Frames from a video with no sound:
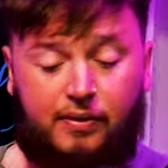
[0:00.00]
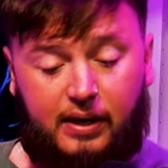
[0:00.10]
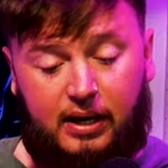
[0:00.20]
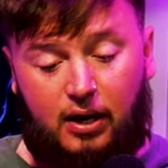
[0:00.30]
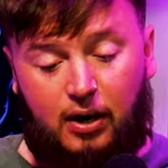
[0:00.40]

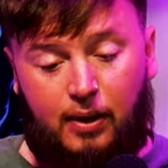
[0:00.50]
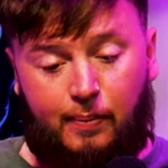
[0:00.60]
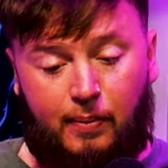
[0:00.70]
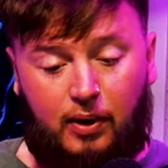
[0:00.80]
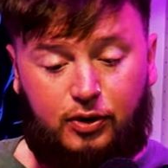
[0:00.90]

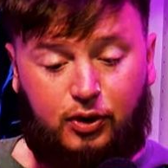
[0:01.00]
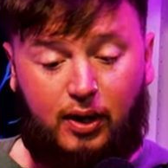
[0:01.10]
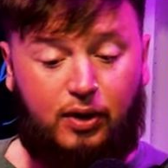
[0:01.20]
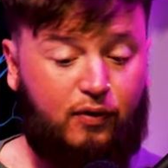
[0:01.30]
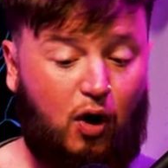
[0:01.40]

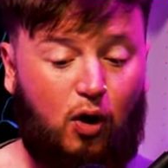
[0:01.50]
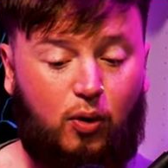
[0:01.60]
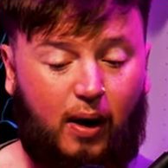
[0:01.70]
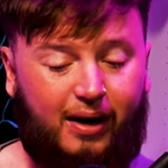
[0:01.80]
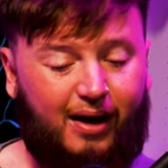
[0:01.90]
You've got
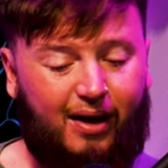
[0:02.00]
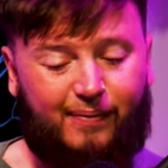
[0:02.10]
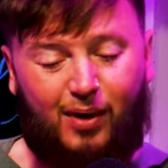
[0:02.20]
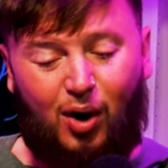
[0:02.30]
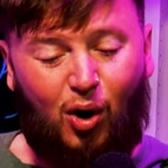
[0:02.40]
quite
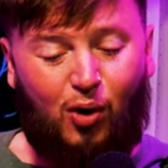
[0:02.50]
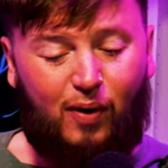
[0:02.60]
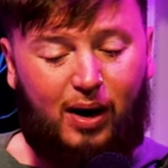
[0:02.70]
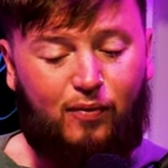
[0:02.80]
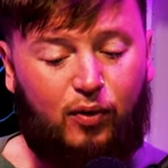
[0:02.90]
an all
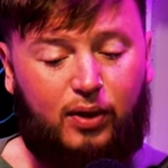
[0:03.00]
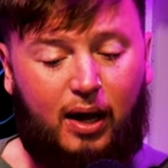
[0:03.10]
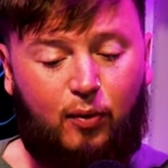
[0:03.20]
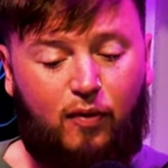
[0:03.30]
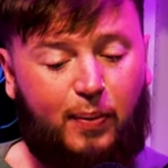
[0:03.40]
right run
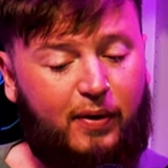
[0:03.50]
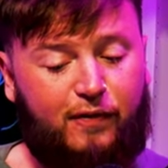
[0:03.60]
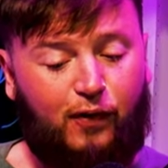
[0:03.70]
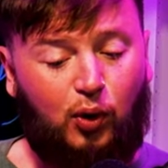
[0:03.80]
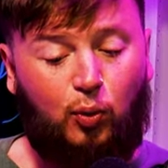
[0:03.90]
there, with it being
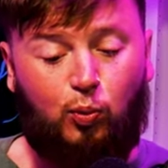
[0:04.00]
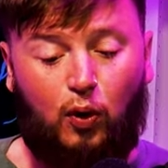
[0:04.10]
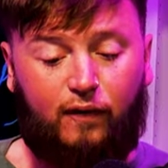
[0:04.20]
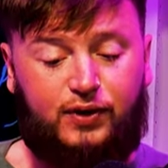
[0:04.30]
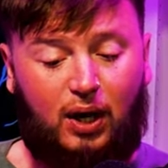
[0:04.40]
Fulham,
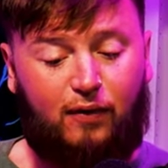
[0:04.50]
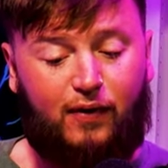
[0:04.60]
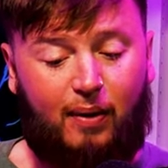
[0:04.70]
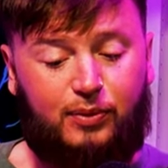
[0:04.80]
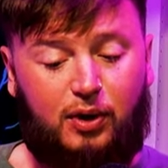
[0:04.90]
Wolves,
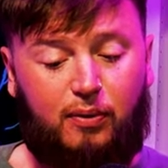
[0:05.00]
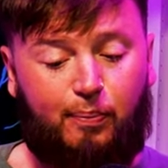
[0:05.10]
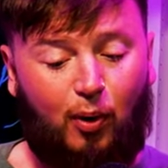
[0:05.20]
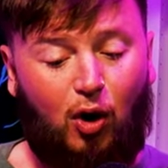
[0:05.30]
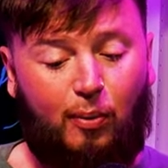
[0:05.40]
Southampton,
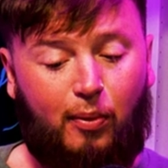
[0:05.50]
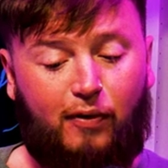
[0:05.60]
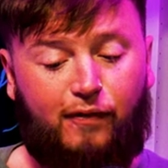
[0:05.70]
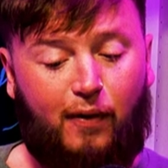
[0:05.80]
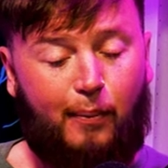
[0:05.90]

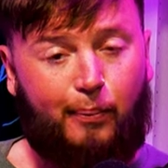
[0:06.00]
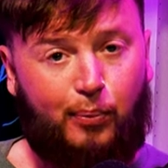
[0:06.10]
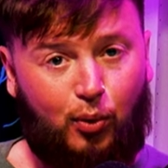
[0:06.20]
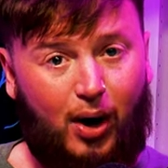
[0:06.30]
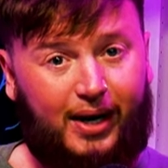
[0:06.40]
Bournemouth,
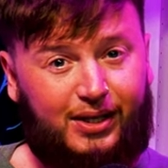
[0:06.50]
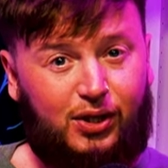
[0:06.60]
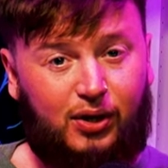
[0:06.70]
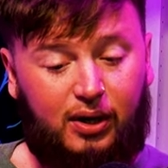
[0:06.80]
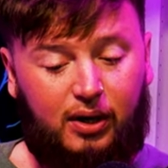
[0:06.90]

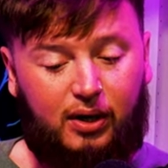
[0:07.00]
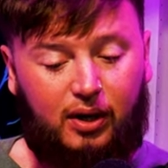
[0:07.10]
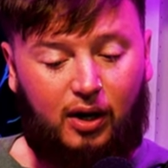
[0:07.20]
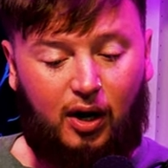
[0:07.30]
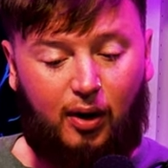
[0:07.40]
Brighton.
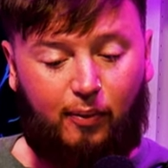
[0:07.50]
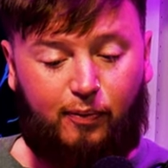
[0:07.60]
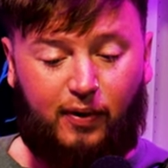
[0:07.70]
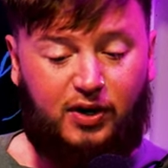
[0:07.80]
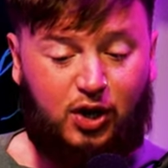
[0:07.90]

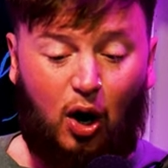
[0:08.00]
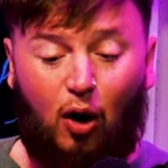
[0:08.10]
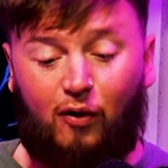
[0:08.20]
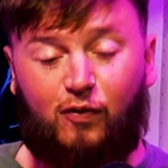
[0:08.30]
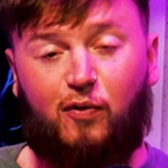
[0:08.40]
Finishing it
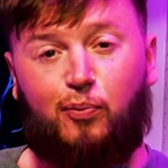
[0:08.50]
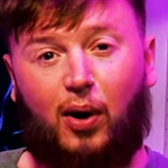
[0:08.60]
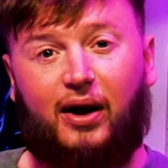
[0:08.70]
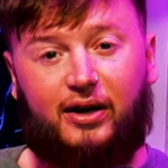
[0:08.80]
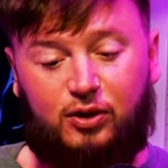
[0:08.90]
off with
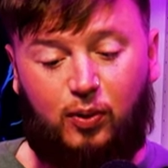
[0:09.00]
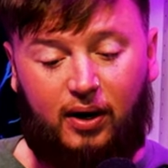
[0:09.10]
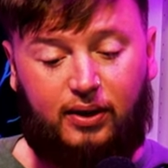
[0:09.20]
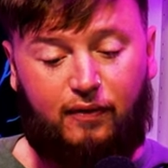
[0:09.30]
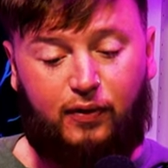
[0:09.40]
Brighton is
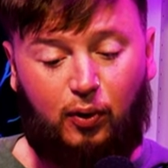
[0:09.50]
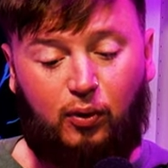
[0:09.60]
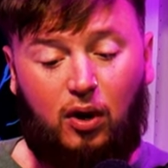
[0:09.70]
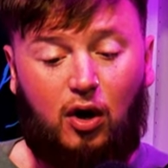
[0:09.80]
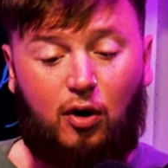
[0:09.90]
quite
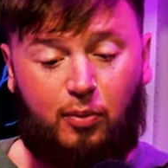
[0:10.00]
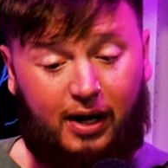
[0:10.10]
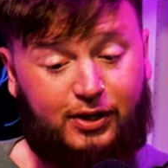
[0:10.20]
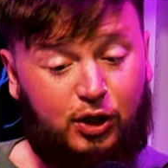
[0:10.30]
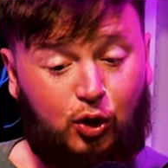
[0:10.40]
difficult, but
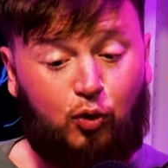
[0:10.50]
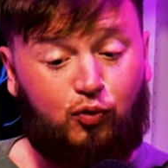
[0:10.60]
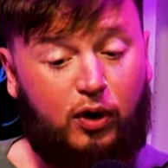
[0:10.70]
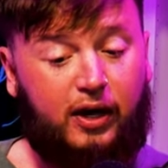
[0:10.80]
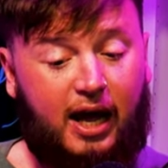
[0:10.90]
that's a good
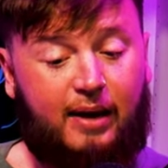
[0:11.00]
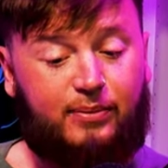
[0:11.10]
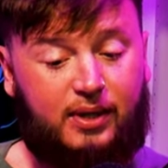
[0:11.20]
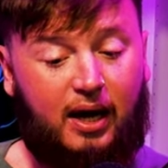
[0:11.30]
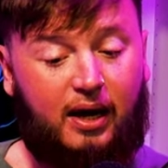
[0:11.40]
run of
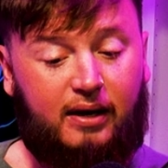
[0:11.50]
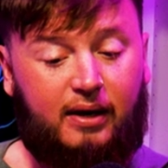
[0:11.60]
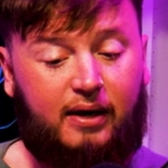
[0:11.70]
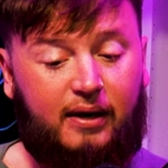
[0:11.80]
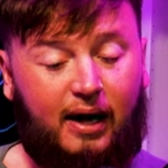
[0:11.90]
games there.
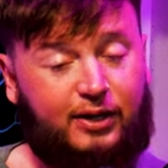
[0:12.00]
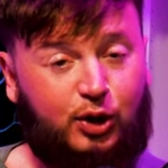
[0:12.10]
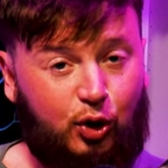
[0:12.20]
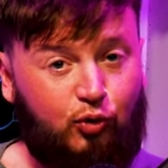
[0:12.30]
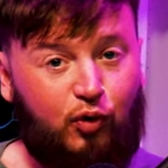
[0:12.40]
That's a
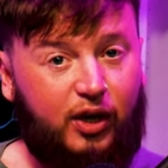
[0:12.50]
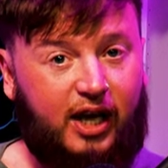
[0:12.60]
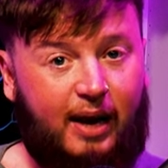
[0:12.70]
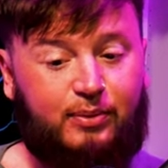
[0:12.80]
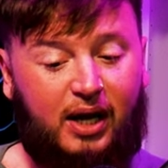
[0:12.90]
good run of
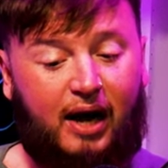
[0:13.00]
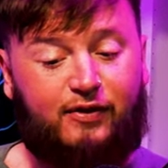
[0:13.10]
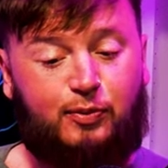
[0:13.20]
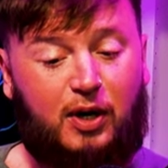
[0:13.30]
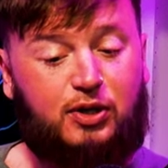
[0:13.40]
games to have,
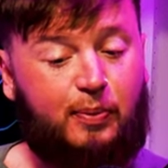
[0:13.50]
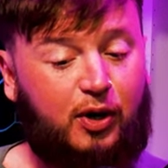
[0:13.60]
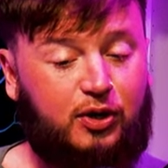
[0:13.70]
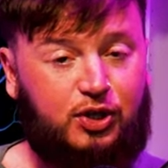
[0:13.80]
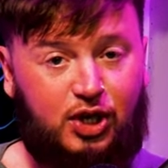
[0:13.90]
especially
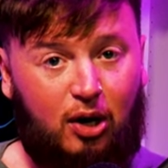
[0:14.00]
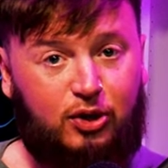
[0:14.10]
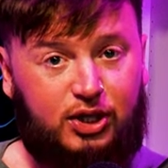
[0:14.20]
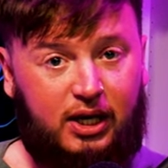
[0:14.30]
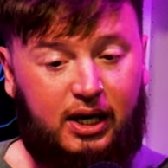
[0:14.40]
because
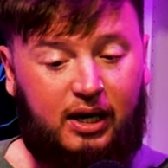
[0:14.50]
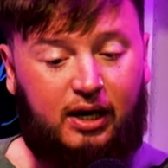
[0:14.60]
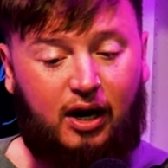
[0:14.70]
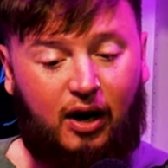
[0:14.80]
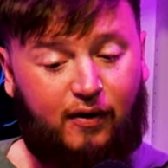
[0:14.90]
Chelsea
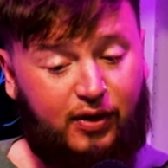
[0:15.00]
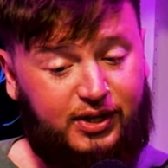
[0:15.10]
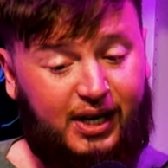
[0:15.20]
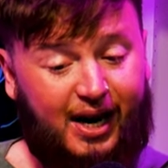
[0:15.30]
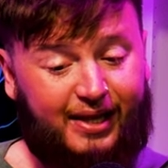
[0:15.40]
at the
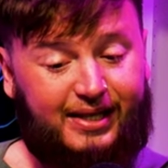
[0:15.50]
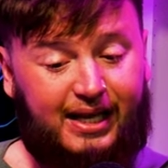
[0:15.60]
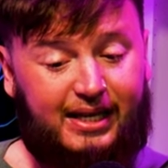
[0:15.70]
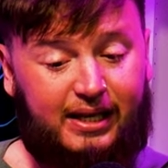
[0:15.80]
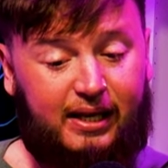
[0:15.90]
start of the
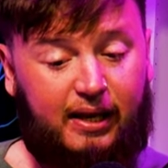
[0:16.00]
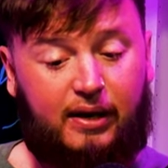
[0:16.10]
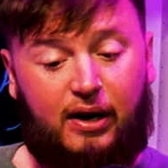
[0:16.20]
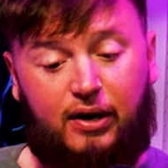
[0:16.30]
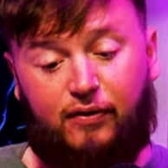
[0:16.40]
season,
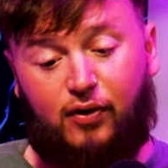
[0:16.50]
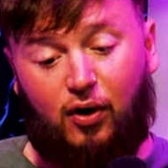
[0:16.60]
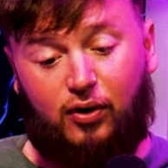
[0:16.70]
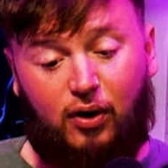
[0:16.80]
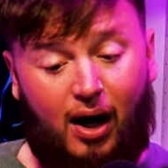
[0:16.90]
and then you've
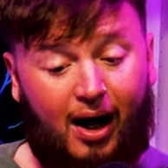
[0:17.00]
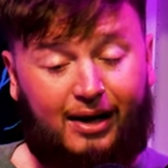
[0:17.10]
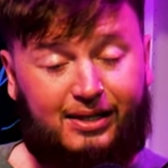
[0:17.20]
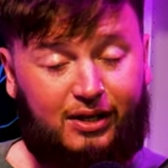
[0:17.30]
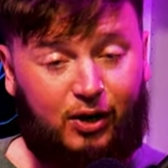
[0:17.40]
got
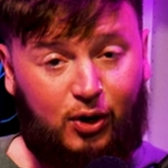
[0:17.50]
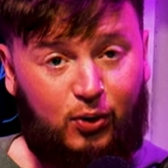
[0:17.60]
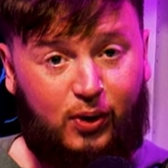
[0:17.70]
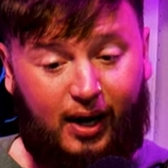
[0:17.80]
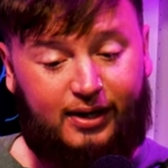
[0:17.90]
Arsenal and
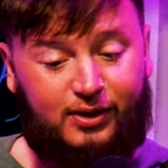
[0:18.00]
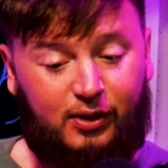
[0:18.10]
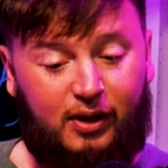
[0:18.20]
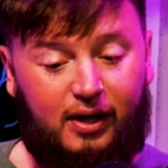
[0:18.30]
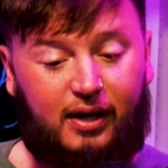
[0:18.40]

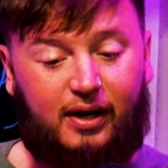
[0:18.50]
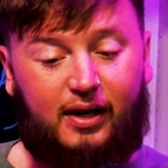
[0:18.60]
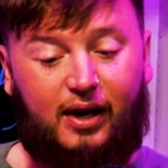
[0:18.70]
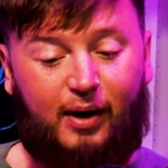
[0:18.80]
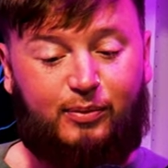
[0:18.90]
Newcastle.
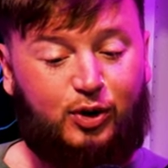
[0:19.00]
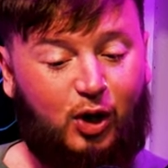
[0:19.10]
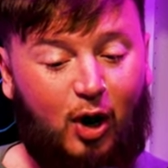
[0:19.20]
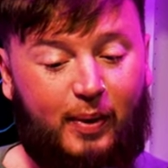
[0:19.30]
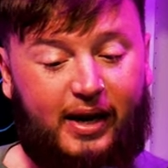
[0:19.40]
So do you
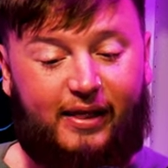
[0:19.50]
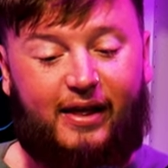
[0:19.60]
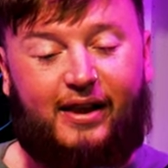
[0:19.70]
know what I mean?